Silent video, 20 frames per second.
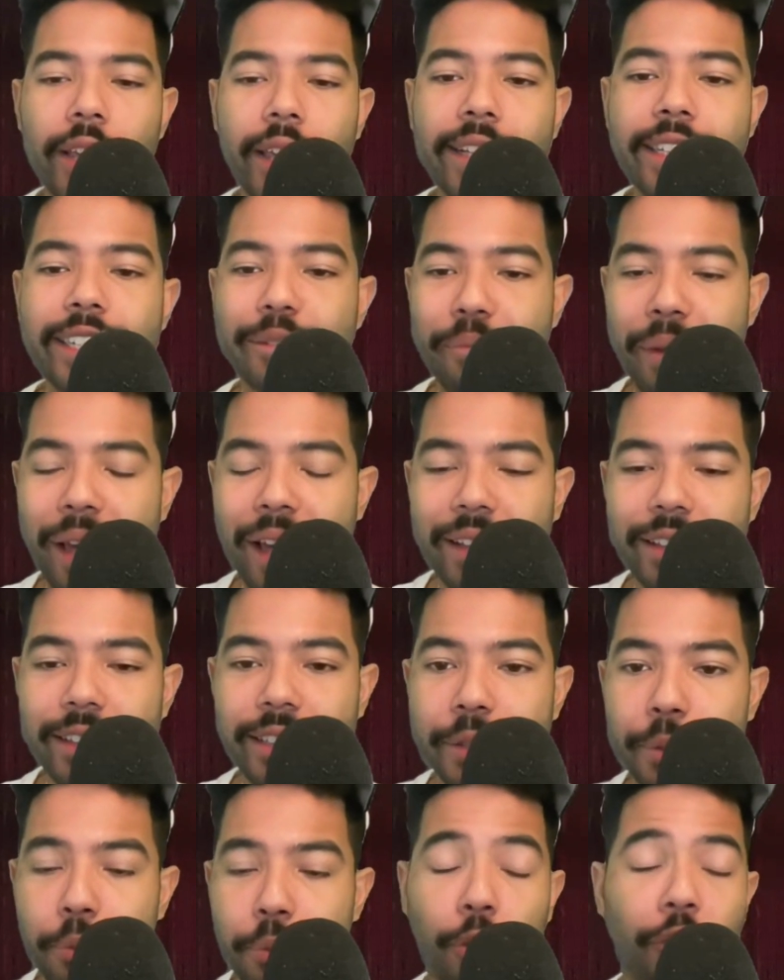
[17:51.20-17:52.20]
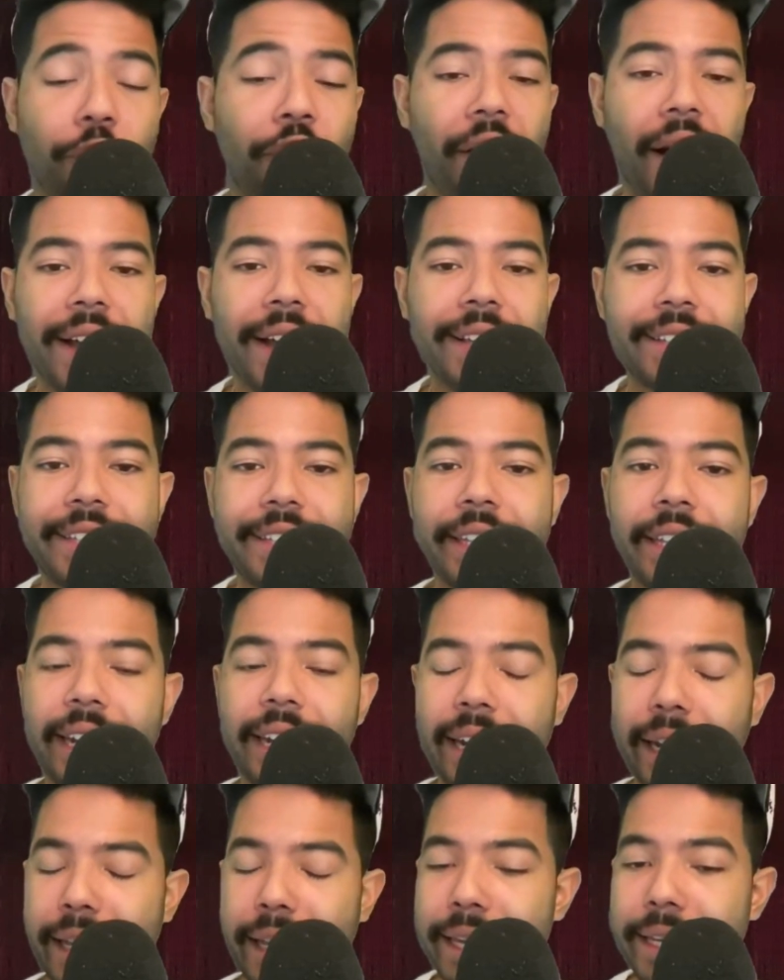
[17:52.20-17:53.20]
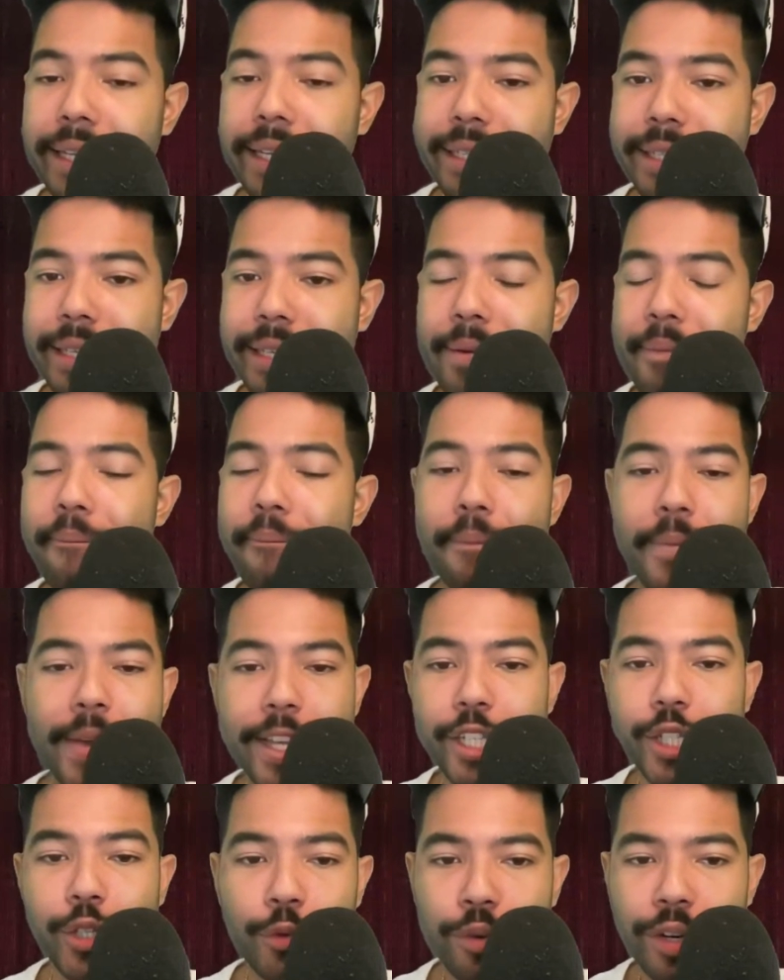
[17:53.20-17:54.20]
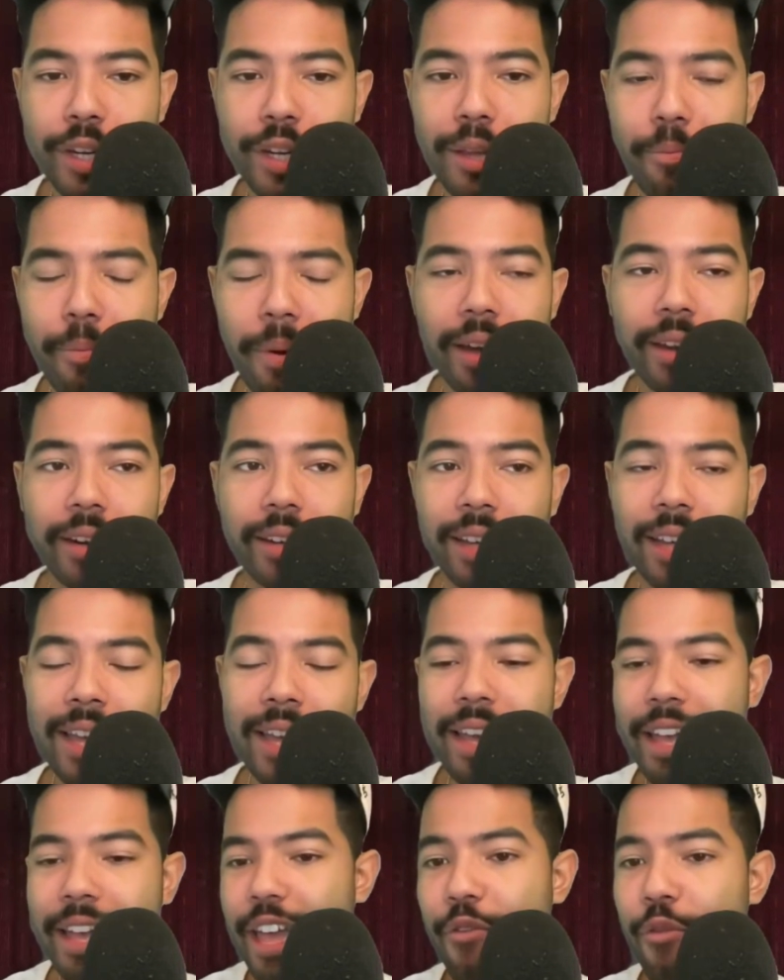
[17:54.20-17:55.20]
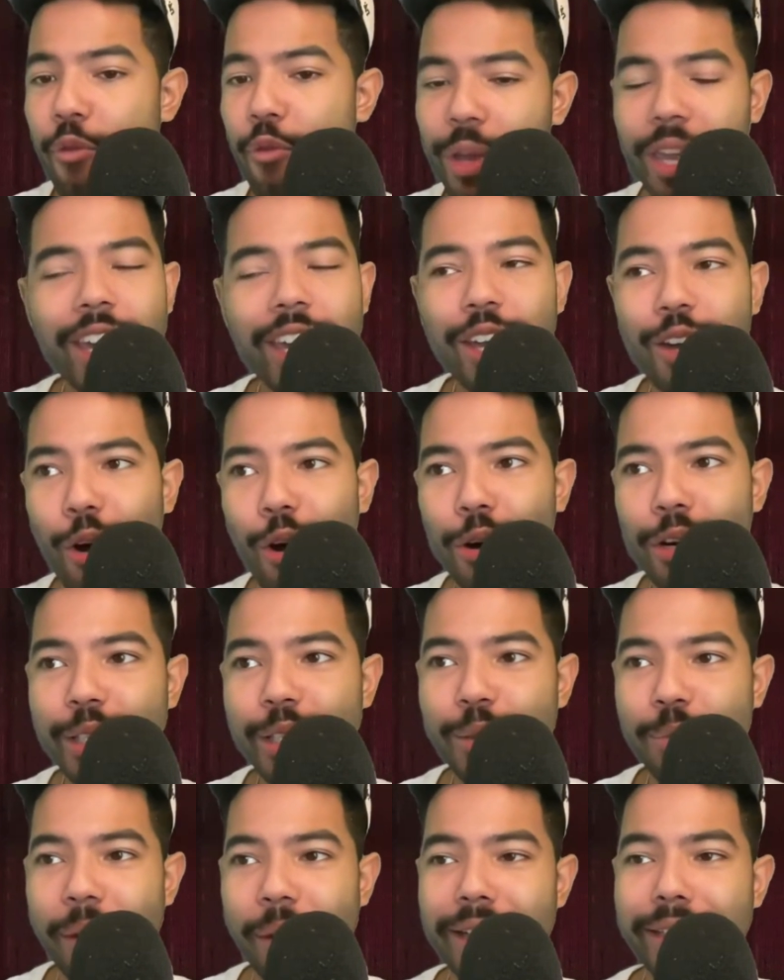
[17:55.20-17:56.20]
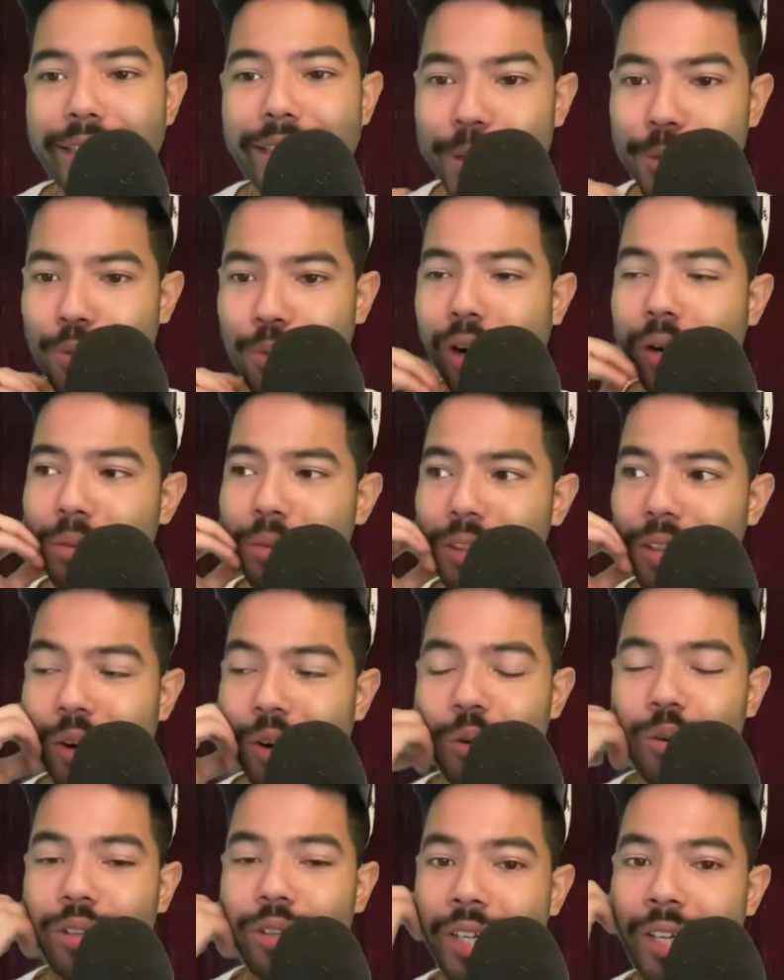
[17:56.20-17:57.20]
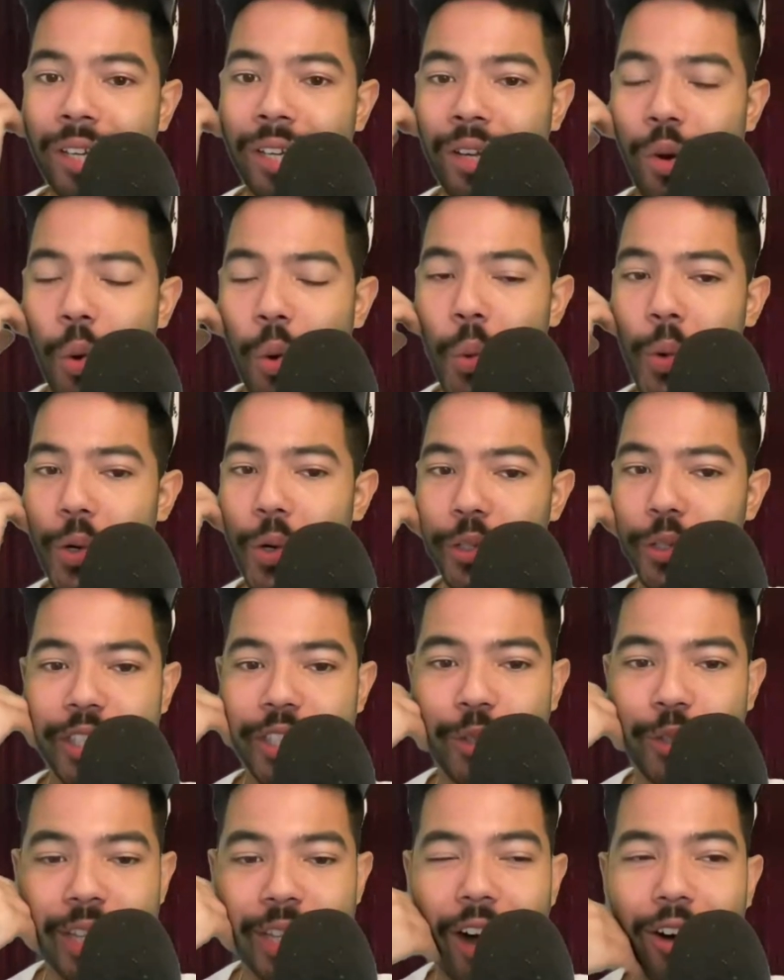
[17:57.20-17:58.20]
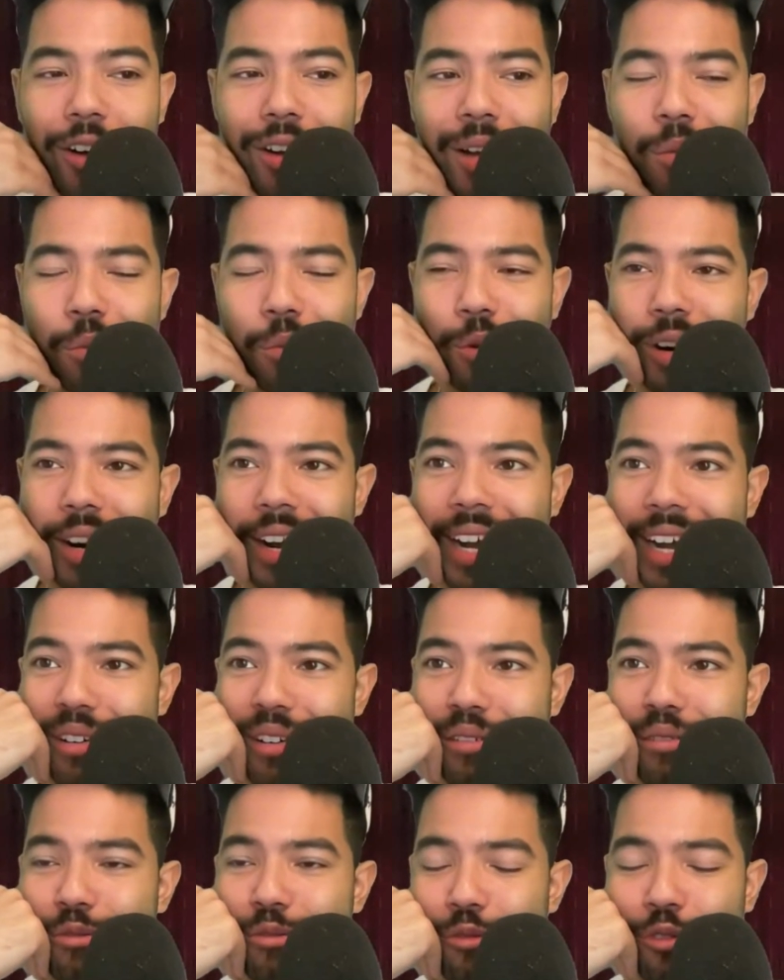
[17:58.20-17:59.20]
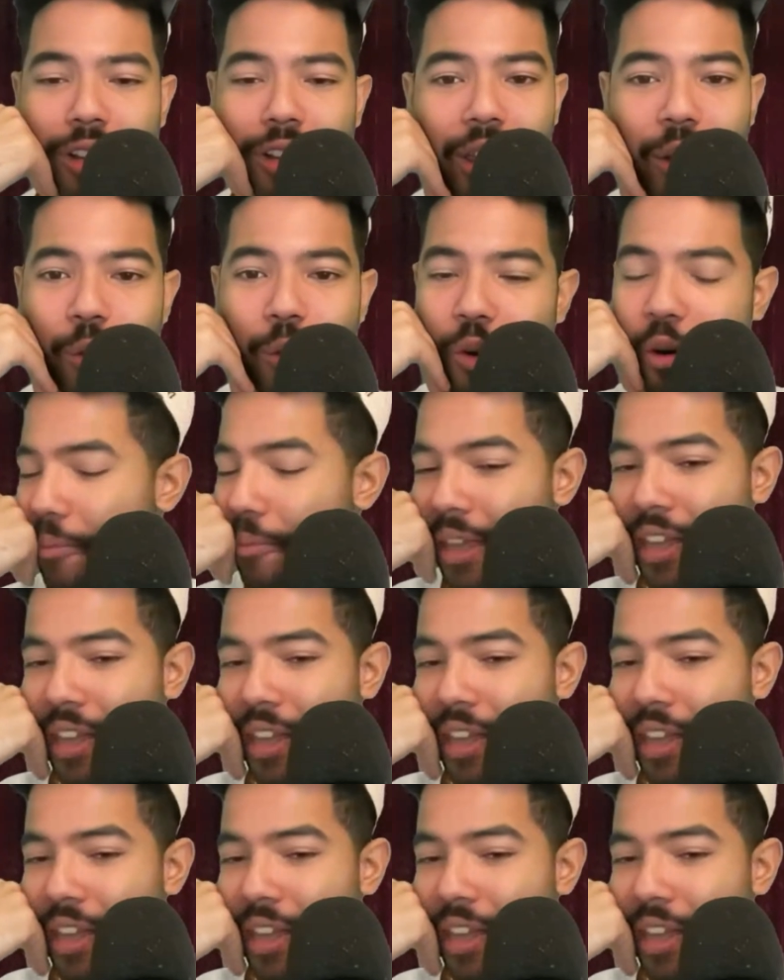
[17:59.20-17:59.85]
Guardians Mets provides the least misery, but if we get Guardians Mets, it's probably the only World Series outcome where I really won't be